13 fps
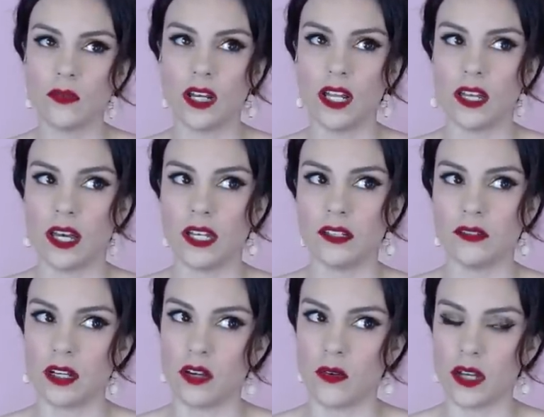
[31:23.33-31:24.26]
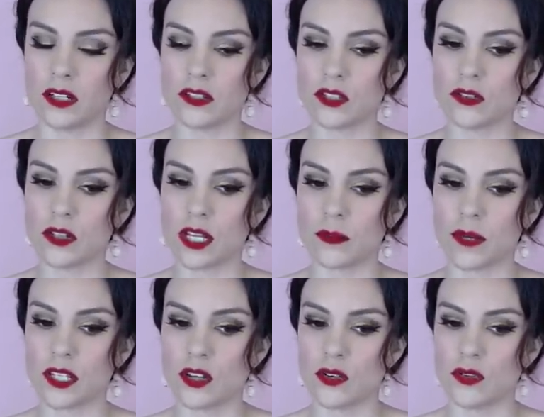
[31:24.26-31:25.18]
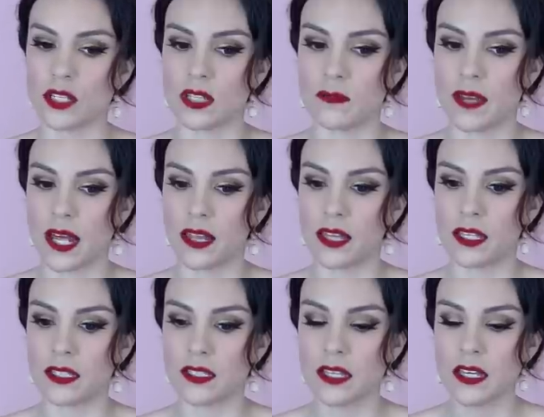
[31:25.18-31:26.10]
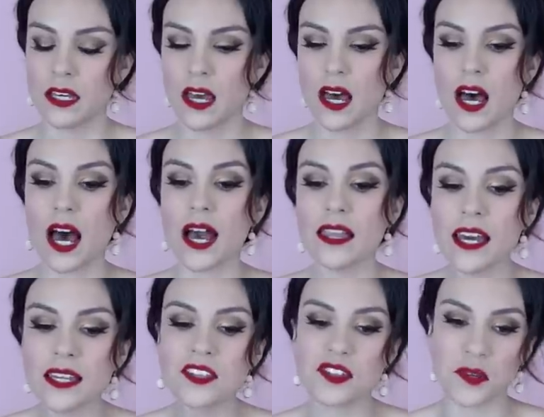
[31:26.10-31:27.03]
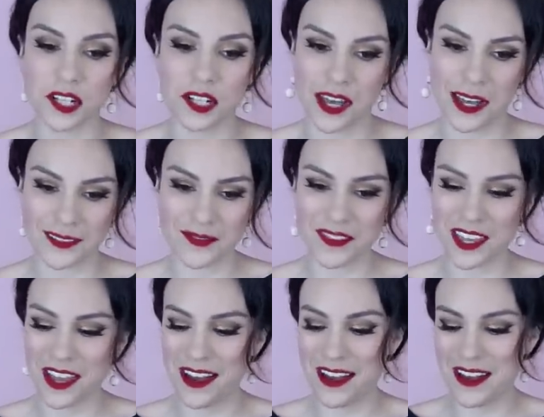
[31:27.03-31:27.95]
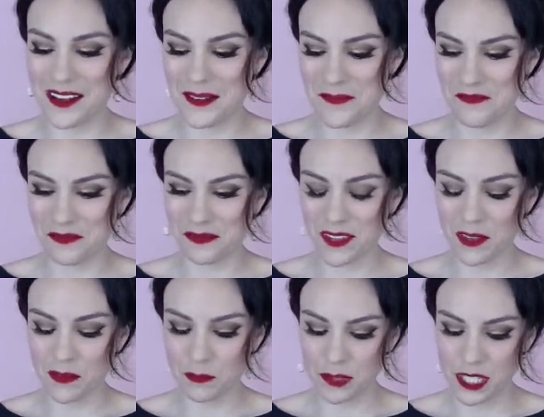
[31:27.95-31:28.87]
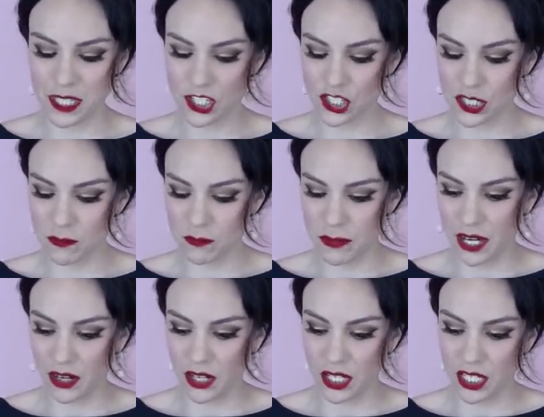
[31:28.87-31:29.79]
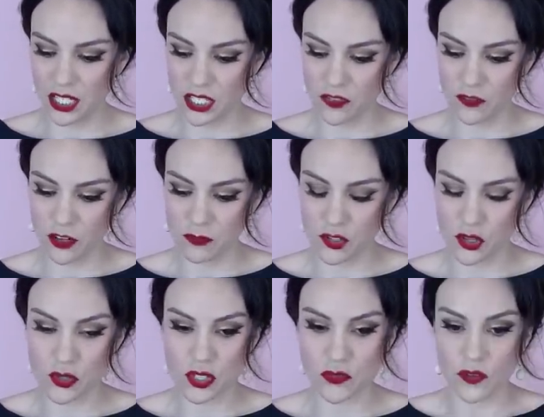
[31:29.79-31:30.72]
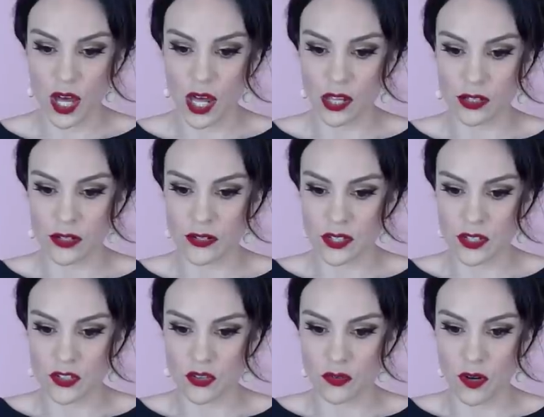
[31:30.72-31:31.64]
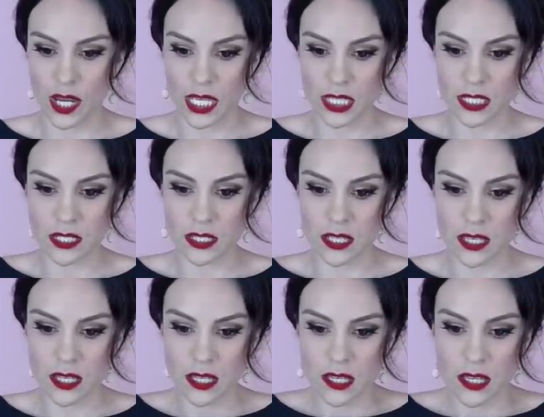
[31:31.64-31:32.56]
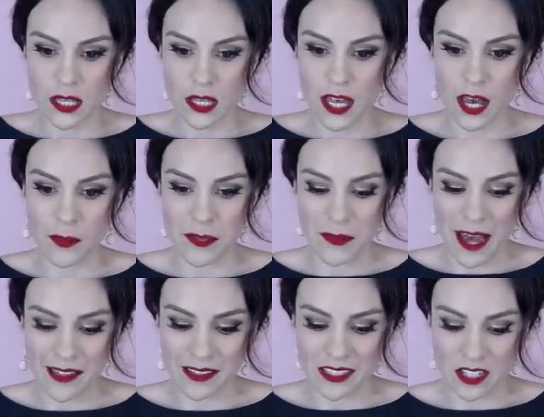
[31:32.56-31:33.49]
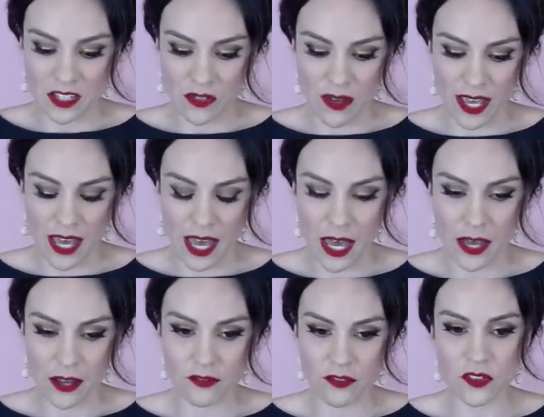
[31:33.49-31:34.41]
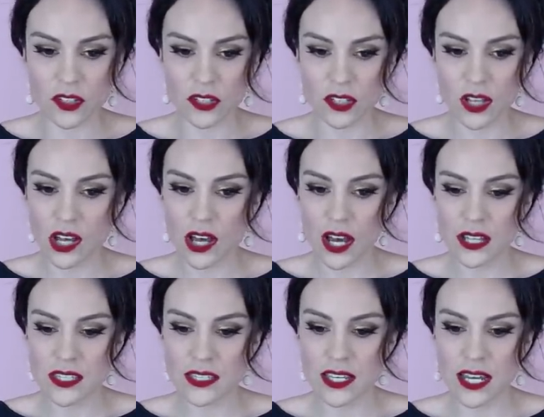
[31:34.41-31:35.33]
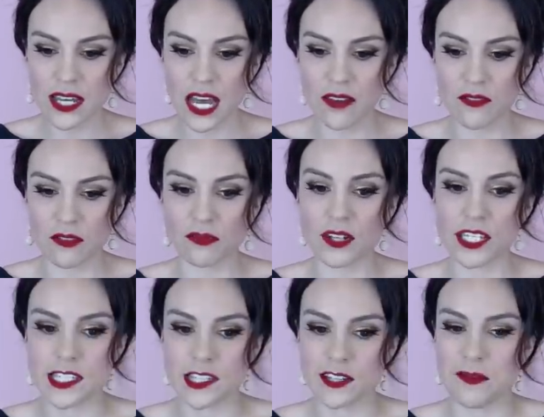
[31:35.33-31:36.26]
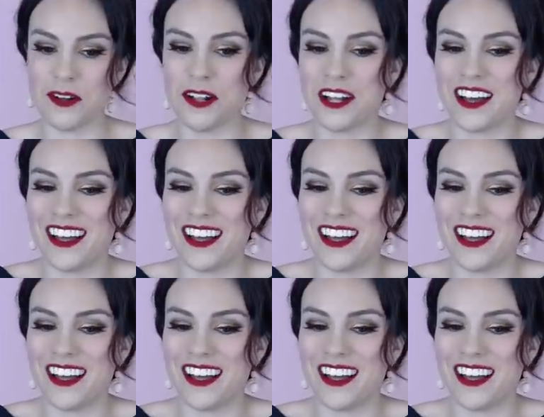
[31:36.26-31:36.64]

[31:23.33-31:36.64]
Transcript: Well, I don't know. I also like my Toasted palette. I like this one a lot. Blushing Berries from Dose of Colors is great. How many palettes do I have? I'd say I have a reasonable